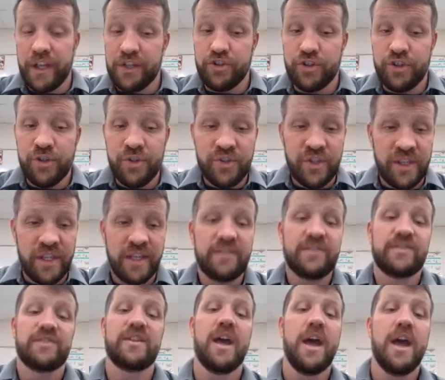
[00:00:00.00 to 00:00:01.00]
introducing
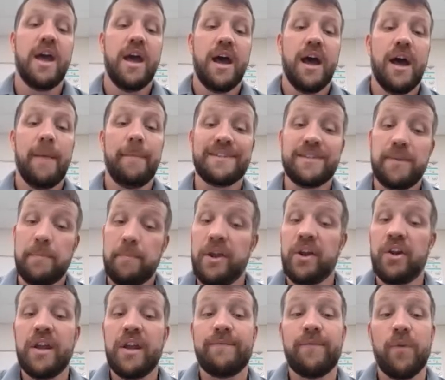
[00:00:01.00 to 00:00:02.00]
this. It's the
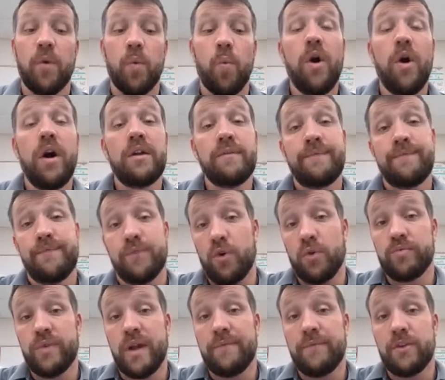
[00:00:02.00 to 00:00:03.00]
period for one
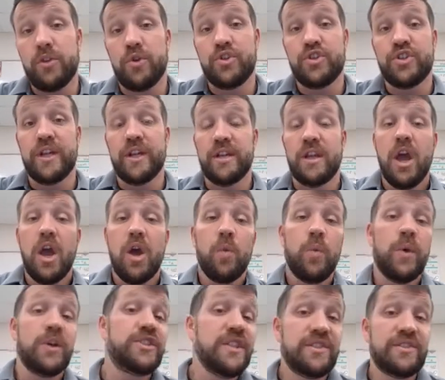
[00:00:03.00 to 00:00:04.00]
full revolution,
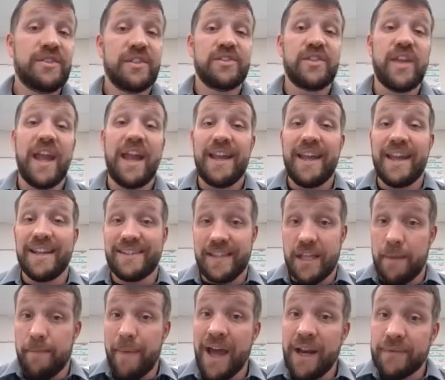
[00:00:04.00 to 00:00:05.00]
which is to say it's the
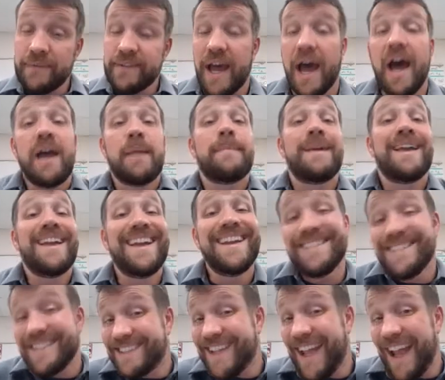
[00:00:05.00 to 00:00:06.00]
amount of time
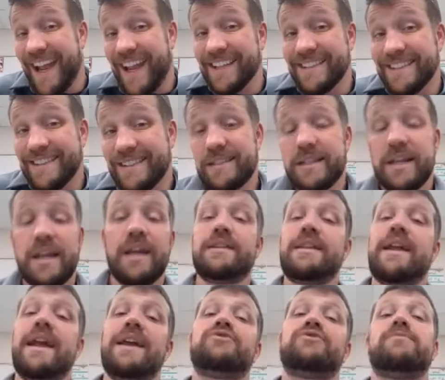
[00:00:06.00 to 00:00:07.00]
in seconds it
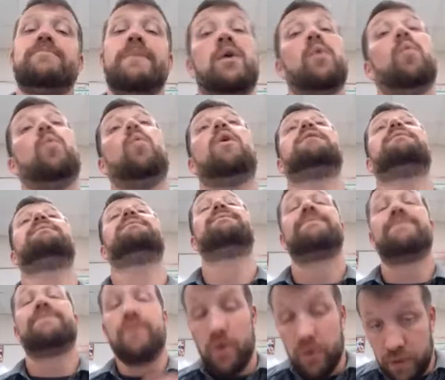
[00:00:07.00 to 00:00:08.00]
takes to make one
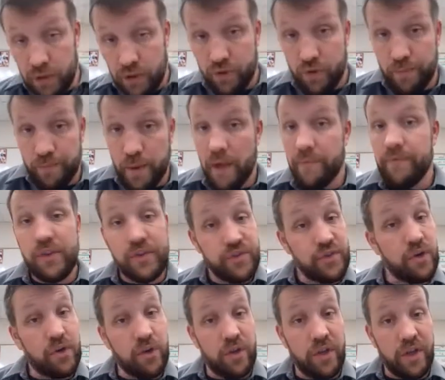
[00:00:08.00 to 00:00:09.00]
full loop of the
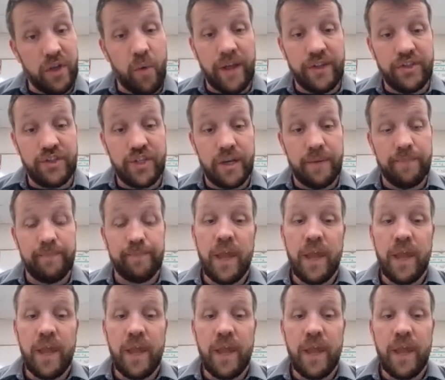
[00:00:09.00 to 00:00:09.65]
circle in question.